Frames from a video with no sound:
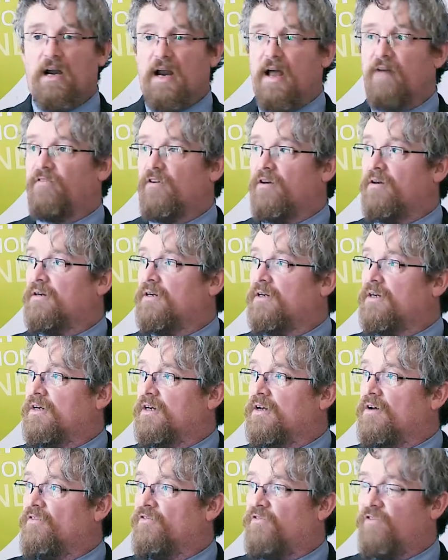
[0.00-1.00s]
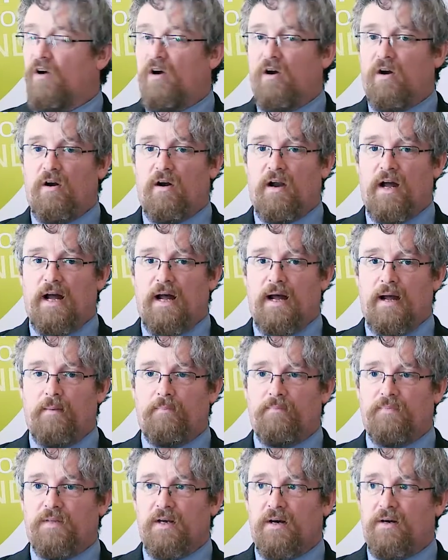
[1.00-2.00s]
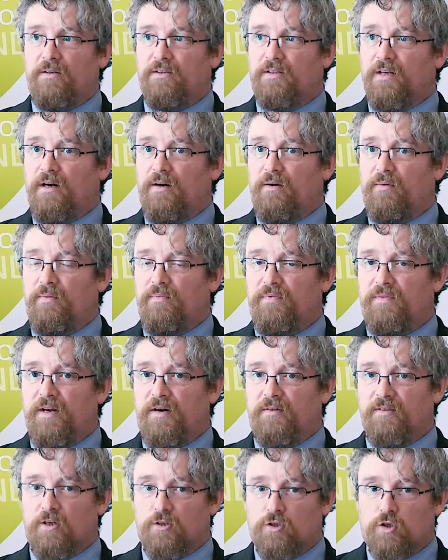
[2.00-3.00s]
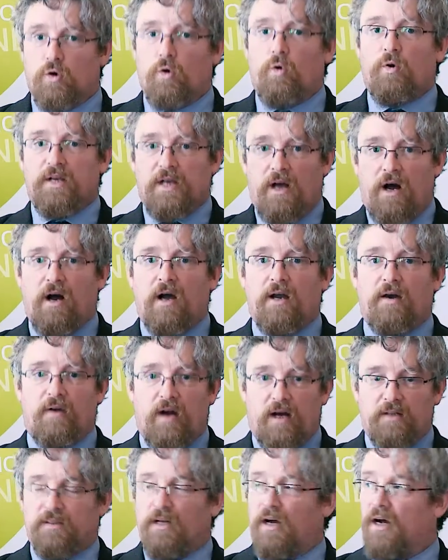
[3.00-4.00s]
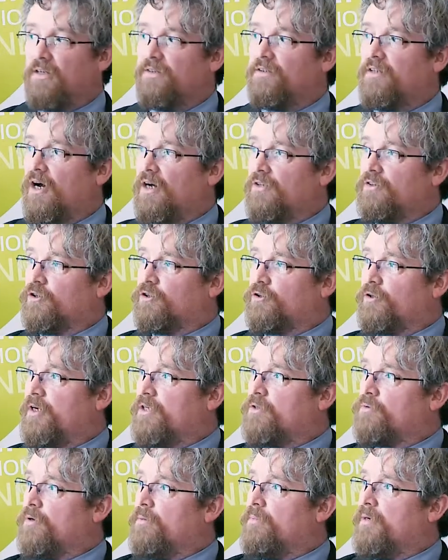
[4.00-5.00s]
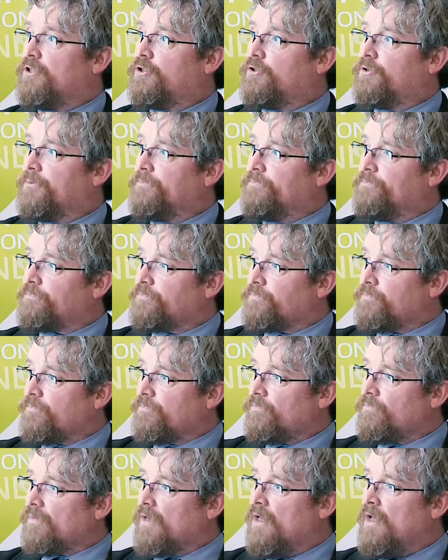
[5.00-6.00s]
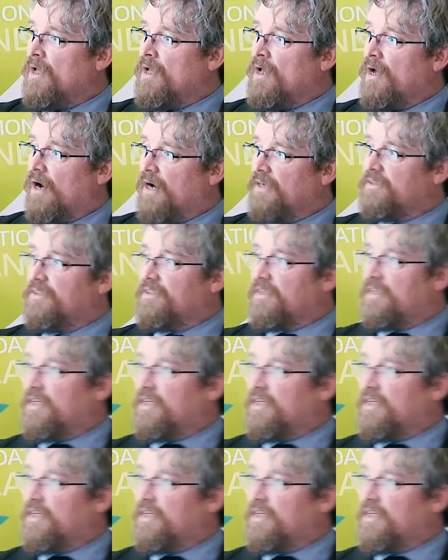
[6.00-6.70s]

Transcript: level for they're scoring higher on the traits we're measuring. I think the